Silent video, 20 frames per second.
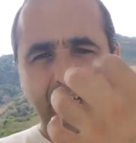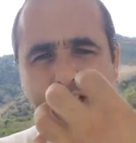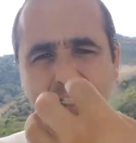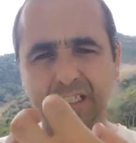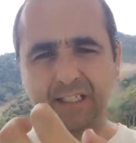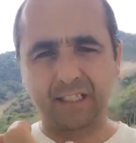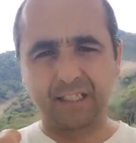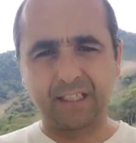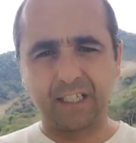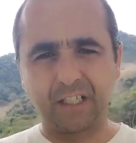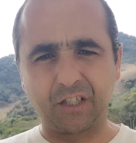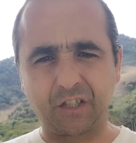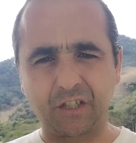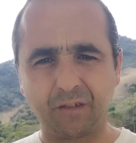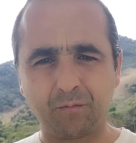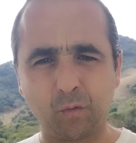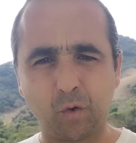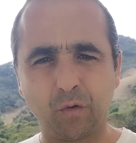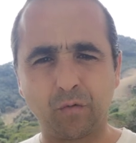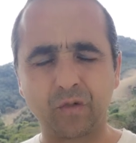his
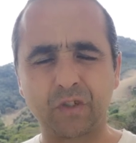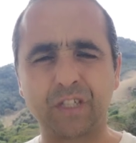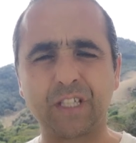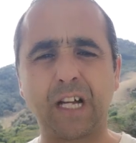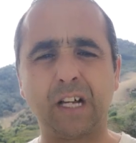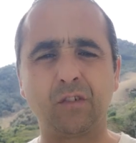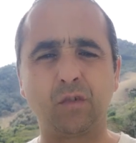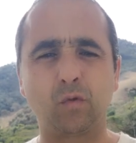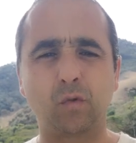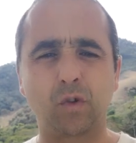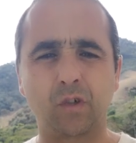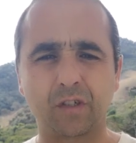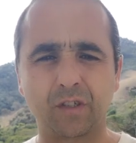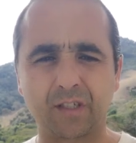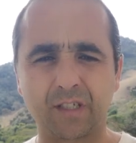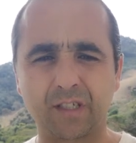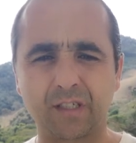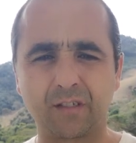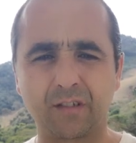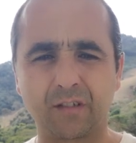attention moves
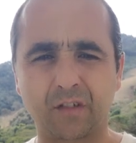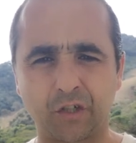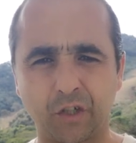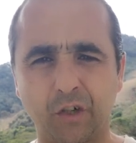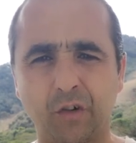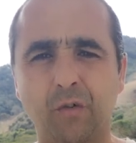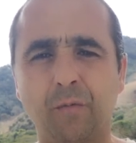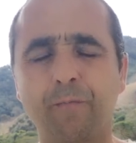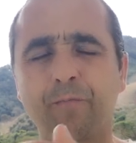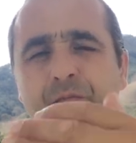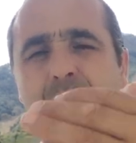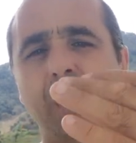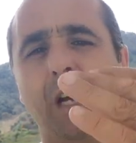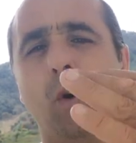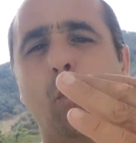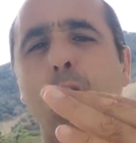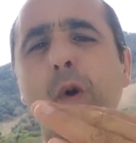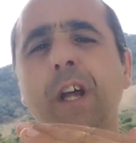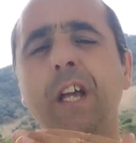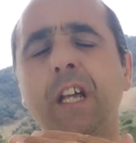downwards, so
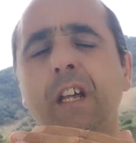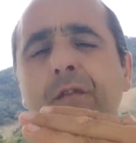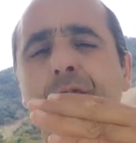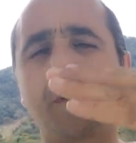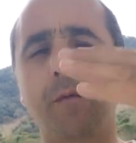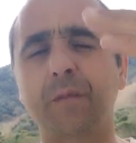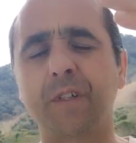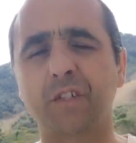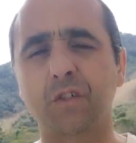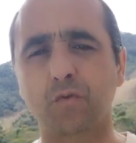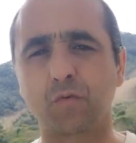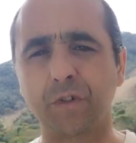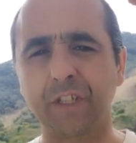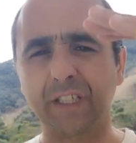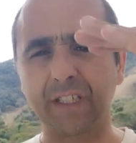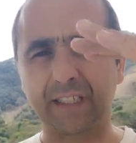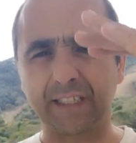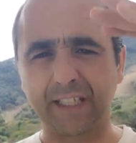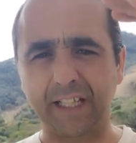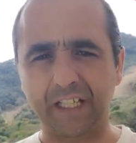away from his
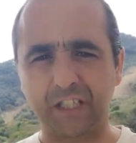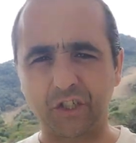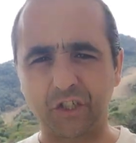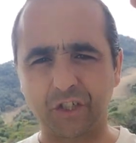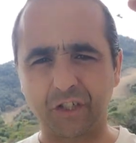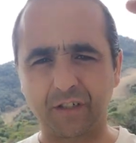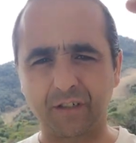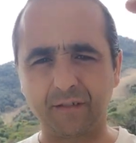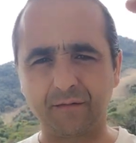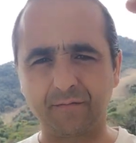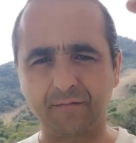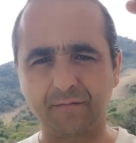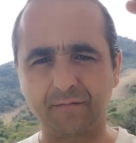real nature.